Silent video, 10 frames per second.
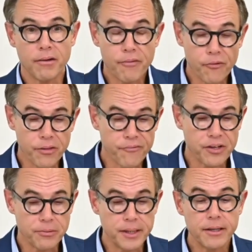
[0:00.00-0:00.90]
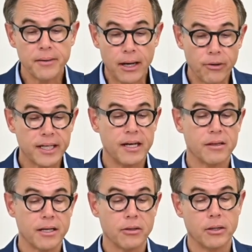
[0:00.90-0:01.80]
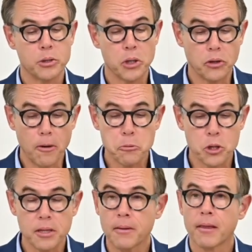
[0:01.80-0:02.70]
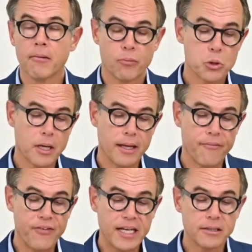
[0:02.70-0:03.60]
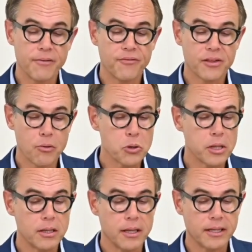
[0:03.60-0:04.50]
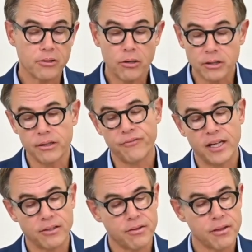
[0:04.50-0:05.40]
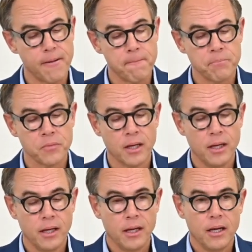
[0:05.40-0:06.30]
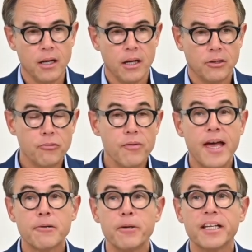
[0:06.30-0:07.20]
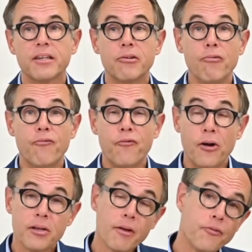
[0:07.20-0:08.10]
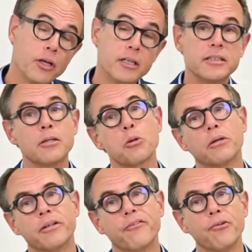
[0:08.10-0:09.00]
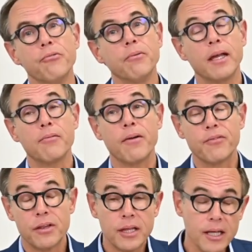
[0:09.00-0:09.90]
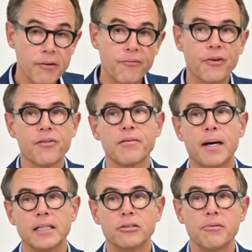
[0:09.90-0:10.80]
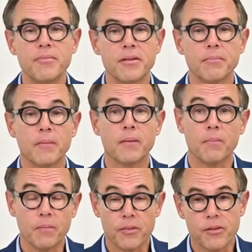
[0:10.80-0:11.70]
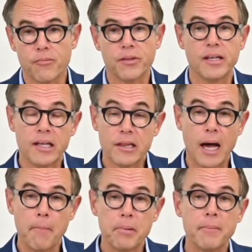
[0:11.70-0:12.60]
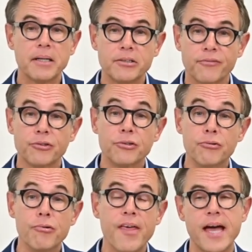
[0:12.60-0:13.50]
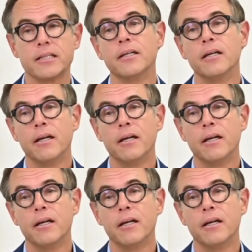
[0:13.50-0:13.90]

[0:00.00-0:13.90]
for the phenomenon, in our case technology adoption, which are affective, social, and cognitive factors. To do that, we do first of all a literature review, as we have seen for the smart homes. This was an example, but you have to do that